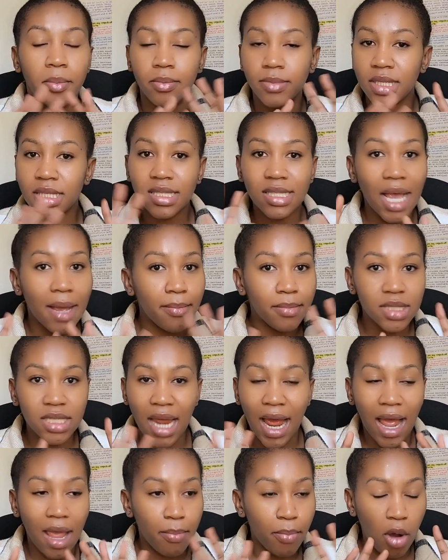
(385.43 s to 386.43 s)
some
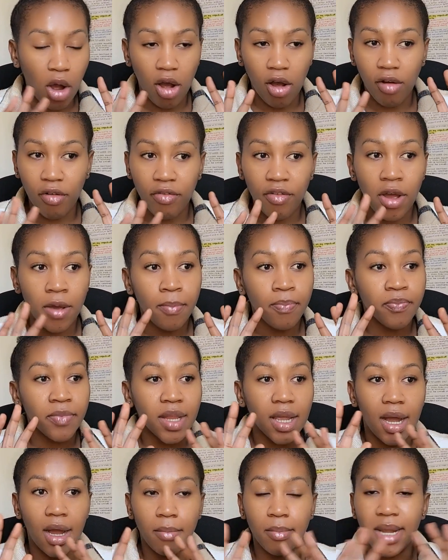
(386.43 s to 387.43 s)
type of
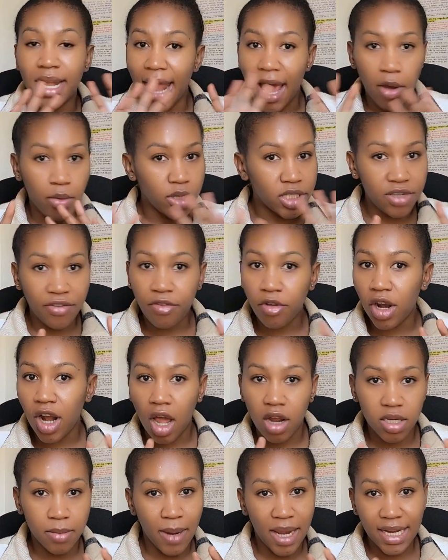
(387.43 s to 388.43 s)
language
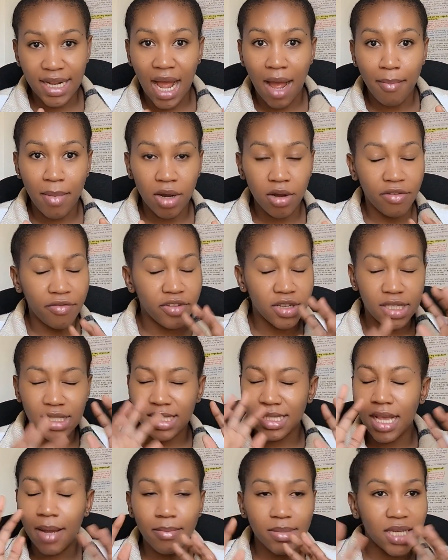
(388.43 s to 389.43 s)
fallout might come out of this.
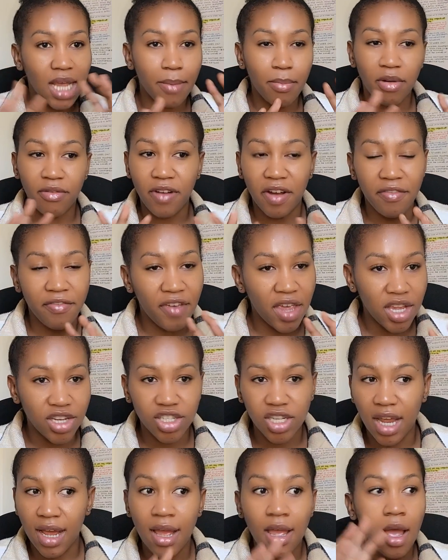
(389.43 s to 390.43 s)
Some type of
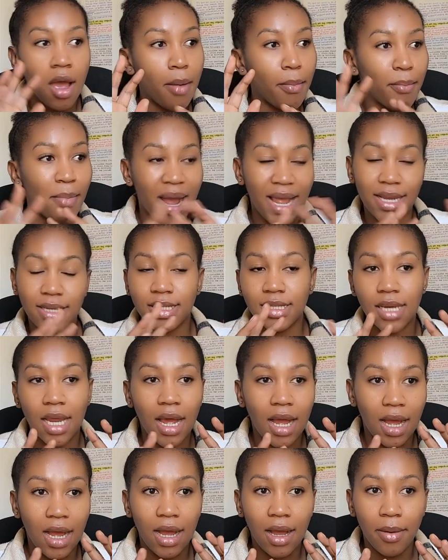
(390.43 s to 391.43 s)
aphasia
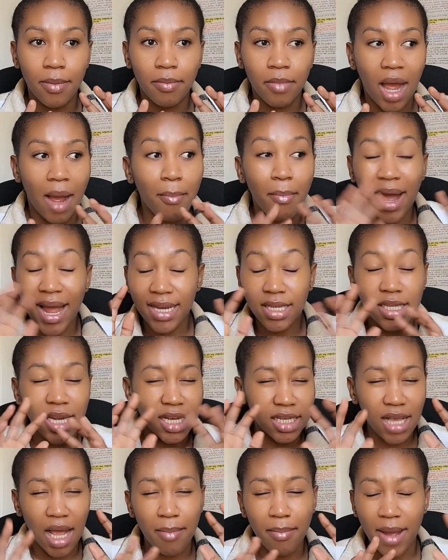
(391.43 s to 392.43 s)
I
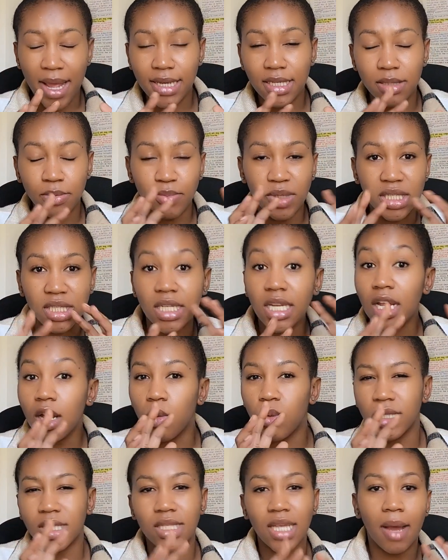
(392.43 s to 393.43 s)
might be dealing
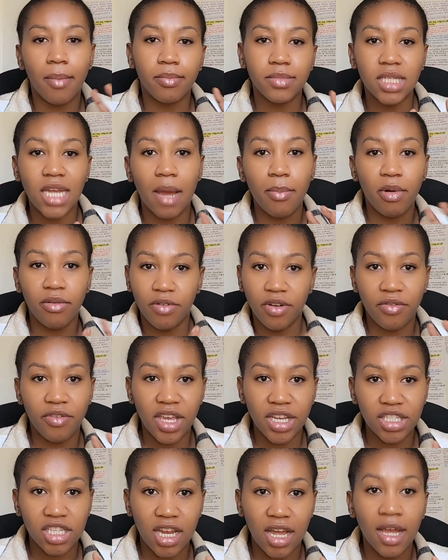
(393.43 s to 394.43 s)
with some type of
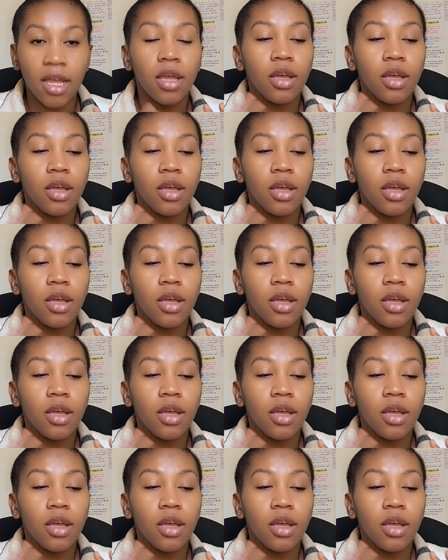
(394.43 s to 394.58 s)
aphasia,